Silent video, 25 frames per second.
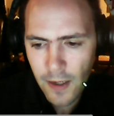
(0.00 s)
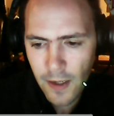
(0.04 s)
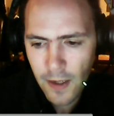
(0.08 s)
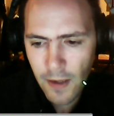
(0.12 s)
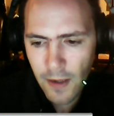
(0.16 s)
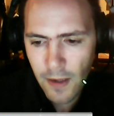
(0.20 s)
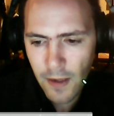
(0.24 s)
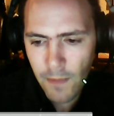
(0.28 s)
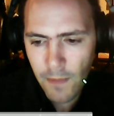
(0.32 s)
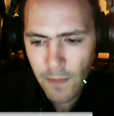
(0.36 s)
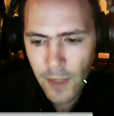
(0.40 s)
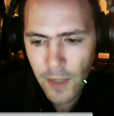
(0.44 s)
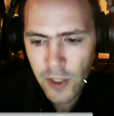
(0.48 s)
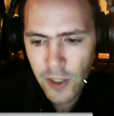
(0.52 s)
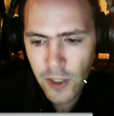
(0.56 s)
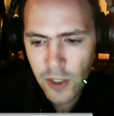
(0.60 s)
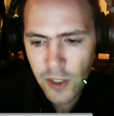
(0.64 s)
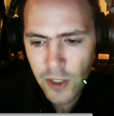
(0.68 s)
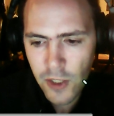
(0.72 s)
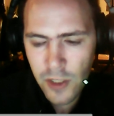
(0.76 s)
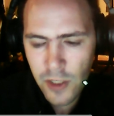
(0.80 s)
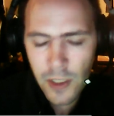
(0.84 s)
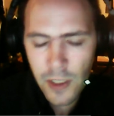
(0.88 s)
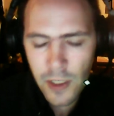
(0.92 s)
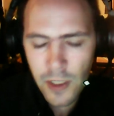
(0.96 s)
but
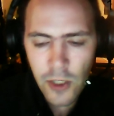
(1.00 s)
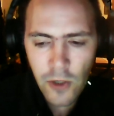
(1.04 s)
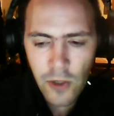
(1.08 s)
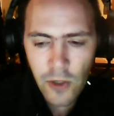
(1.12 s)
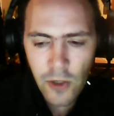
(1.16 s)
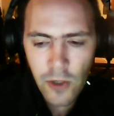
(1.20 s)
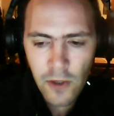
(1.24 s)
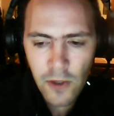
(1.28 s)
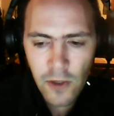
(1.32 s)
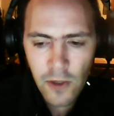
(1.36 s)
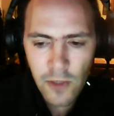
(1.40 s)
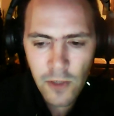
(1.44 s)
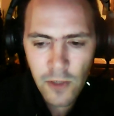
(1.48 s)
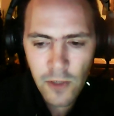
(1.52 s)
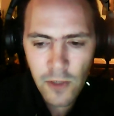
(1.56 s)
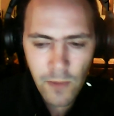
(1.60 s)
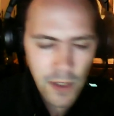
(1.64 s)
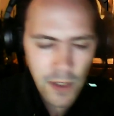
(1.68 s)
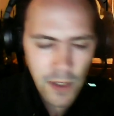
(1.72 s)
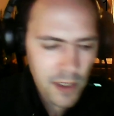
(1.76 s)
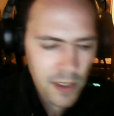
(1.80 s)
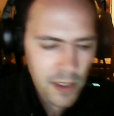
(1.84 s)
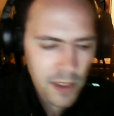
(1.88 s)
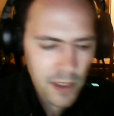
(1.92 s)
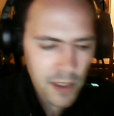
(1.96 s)
just the chance to
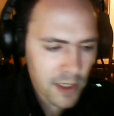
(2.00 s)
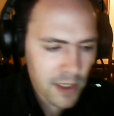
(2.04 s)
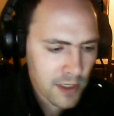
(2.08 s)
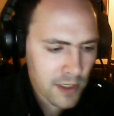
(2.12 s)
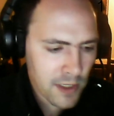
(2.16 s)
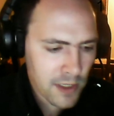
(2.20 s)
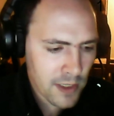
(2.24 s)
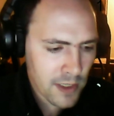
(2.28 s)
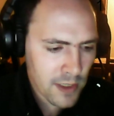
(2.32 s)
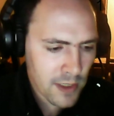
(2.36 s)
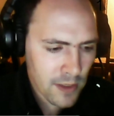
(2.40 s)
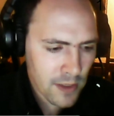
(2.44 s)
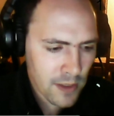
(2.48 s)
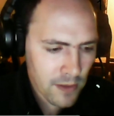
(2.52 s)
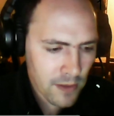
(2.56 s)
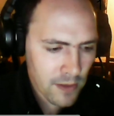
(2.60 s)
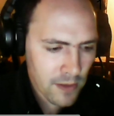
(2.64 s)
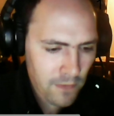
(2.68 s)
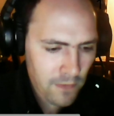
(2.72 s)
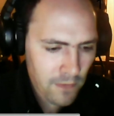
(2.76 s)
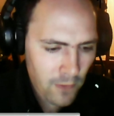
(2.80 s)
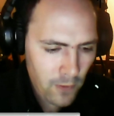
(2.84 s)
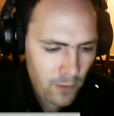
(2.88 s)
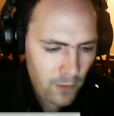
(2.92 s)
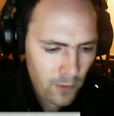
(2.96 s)
witness.
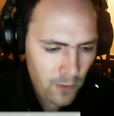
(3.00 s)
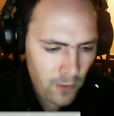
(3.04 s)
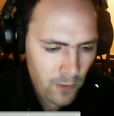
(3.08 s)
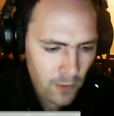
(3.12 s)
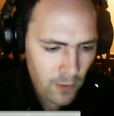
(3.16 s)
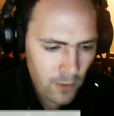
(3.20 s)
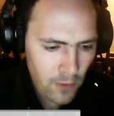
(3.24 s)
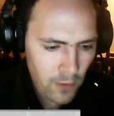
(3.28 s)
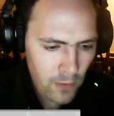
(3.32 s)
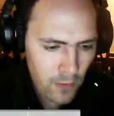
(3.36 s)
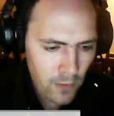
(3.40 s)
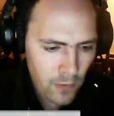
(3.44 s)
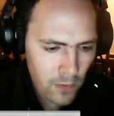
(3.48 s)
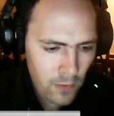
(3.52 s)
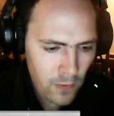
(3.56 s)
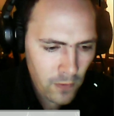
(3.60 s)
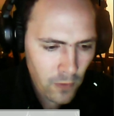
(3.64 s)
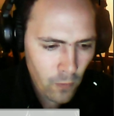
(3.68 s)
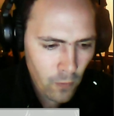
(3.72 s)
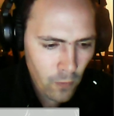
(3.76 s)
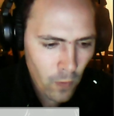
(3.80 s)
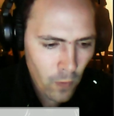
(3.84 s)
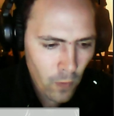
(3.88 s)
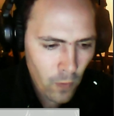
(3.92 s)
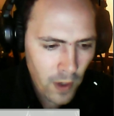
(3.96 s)
For the
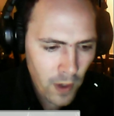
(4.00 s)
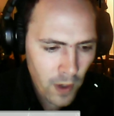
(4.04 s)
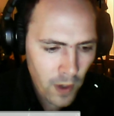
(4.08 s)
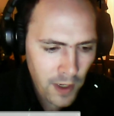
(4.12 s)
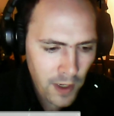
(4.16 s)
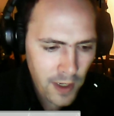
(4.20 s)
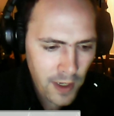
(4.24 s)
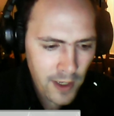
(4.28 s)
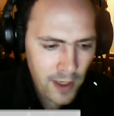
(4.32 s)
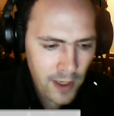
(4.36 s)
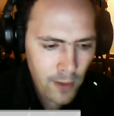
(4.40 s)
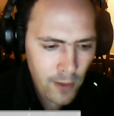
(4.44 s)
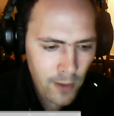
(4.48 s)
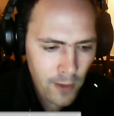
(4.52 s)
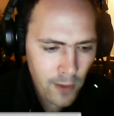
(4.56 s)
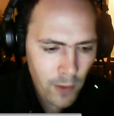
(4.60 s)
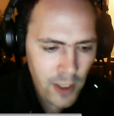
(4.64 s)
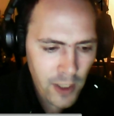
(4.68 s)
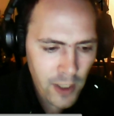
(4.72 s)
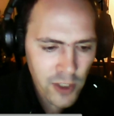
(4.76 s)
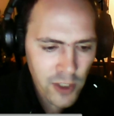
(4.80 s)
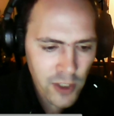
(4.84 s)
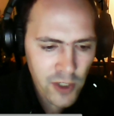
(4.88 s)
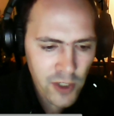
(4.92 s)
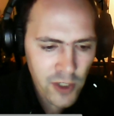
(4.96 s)
one in
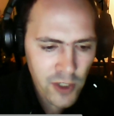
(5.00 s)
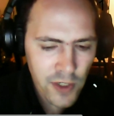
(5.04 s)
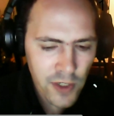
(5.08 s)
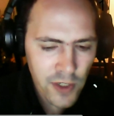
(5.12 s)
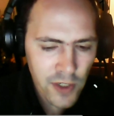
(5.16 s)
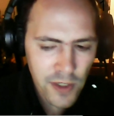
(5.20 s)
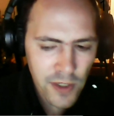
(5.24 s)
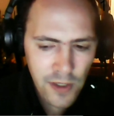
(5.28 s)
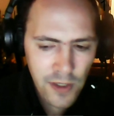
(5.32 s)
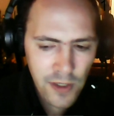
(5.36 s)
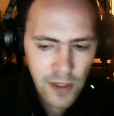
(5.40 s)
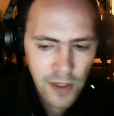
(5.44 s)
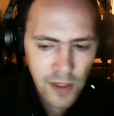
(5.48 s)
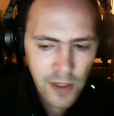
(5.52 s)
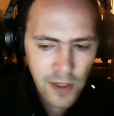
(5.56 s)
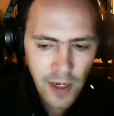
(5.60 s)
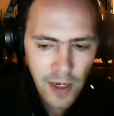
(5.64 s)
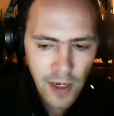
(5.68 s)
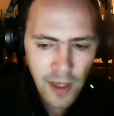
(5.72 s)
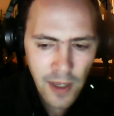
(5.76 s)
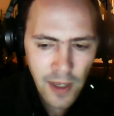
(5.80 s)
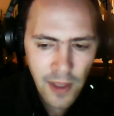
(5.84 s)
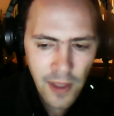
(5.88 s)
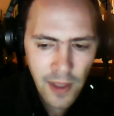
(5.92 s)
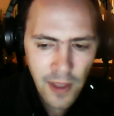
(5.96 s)
question
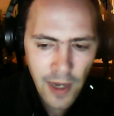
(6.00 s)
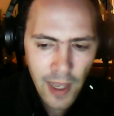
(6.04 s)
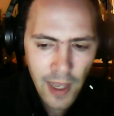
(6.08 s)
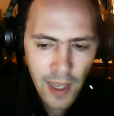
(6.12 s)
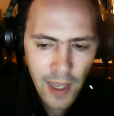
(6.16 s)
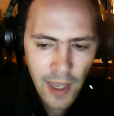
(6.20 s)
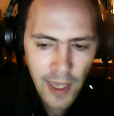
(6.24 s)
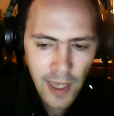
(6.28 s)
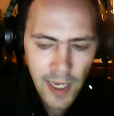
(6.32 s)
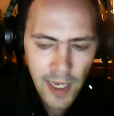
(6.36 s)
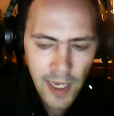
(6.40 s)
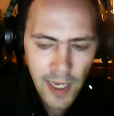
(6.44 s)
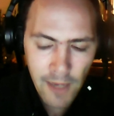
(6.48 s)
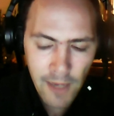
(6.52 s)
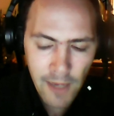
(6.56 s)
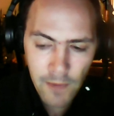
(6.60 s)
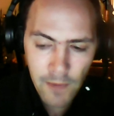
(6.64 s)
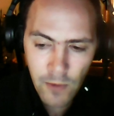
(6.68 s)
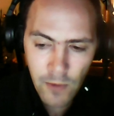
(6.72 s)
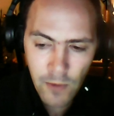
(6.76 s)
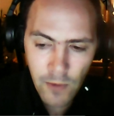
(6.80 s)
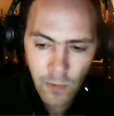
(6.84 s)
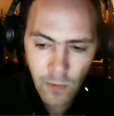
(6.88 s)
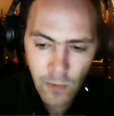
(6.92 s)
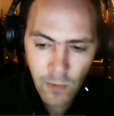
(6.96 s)
that I come
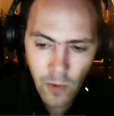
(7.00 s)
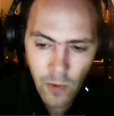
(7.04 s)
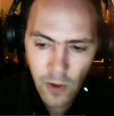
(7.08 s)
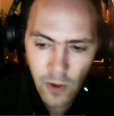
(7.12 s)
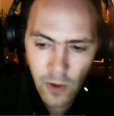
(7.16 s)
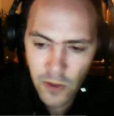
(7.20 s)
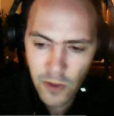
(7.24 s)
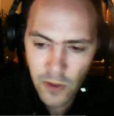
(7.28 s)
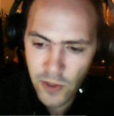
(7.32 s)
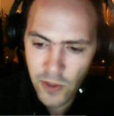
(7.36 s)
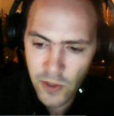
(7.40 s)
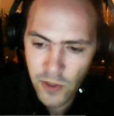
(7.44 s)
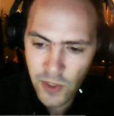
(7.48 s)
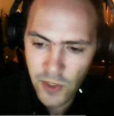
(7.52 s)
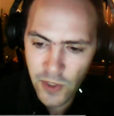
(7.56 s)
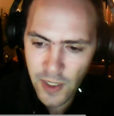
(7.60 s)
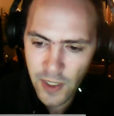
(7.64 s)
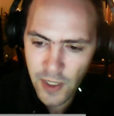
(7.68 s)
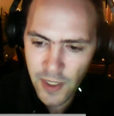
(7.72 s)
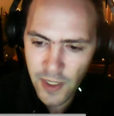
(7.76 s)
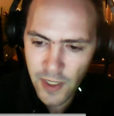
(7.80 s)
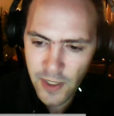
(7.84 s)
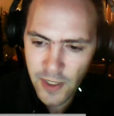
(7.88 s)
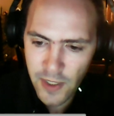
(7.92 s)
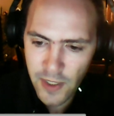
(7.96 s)
to watch
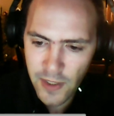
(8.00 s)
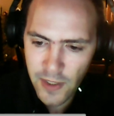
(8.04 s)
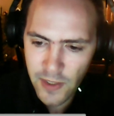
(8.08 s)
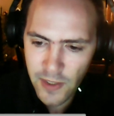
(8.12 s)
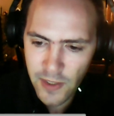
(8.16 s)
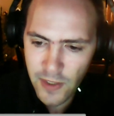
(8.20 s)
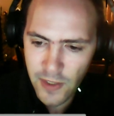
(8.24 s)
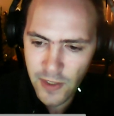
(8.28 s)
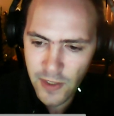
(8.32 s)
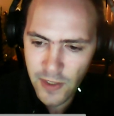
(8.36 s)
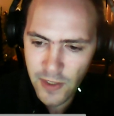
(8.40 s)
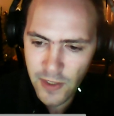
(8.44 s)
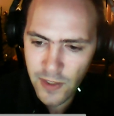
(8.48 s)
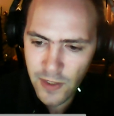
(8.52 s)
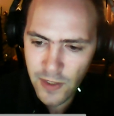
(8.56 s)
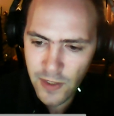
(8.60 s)
is